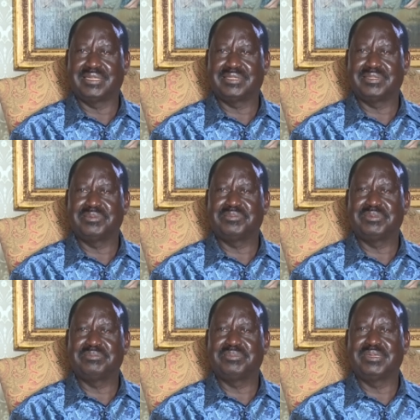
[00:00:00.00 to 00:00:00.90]
that
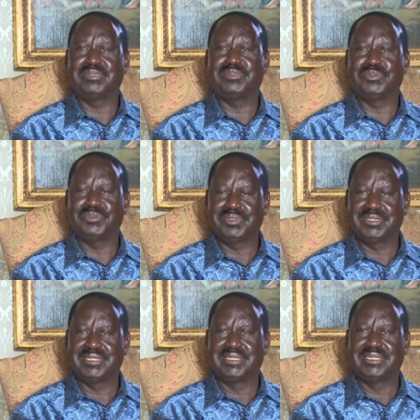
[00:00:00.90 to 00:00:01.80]
men do
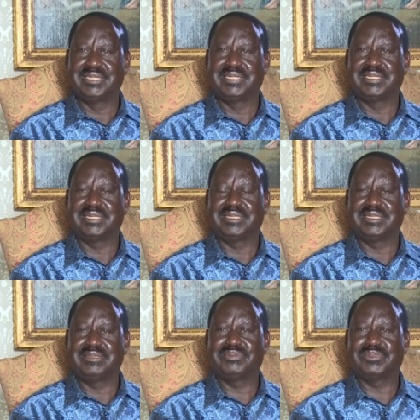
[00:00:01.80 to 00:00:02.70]
uh,
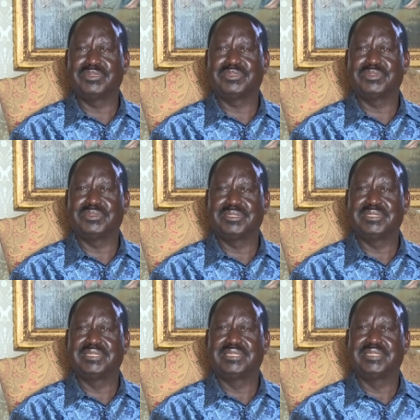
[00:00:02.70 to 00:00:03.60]
lives on to,
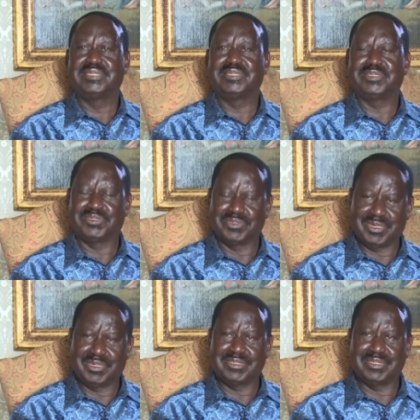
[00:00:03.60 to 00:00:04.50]
to
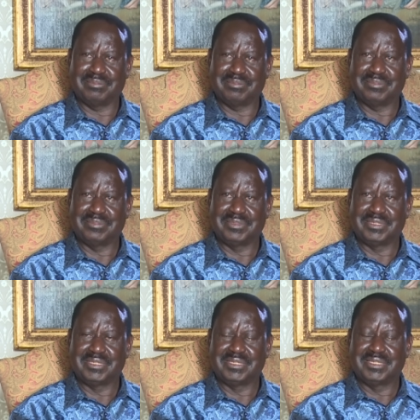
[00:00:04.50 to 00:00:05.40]
haunt them.
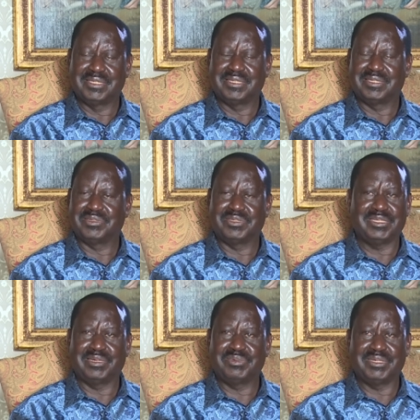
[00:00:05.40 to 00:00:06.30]

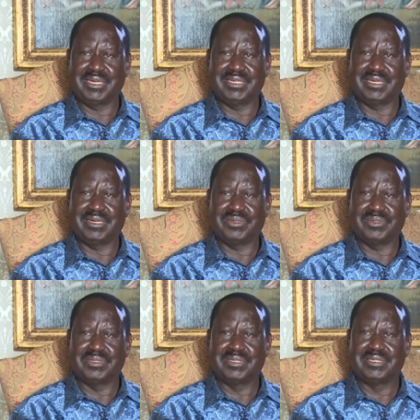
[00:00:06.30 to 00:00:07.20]
Here we are
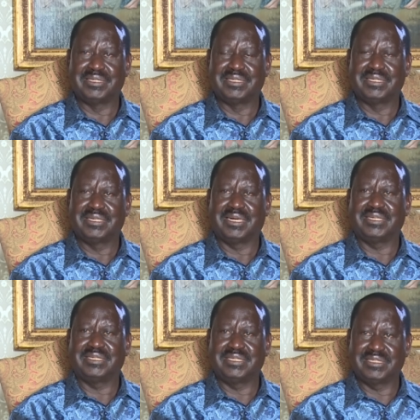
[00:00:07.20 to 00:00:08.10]
now,
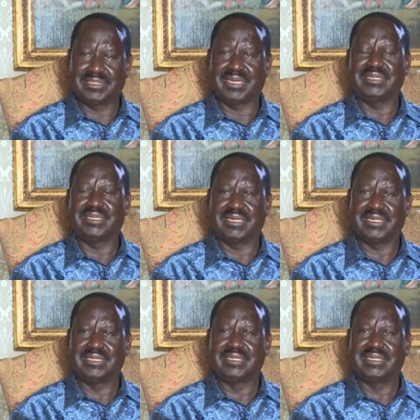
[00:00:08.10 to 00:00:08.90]
an insider